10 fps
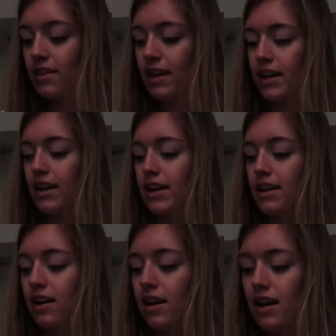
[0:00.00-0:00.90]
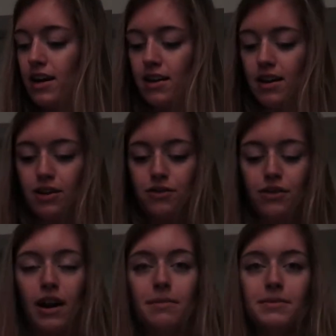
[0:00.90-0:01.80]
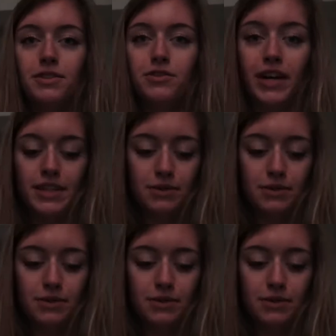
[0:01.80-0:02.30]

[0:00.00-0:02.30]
Then I got a cropped gray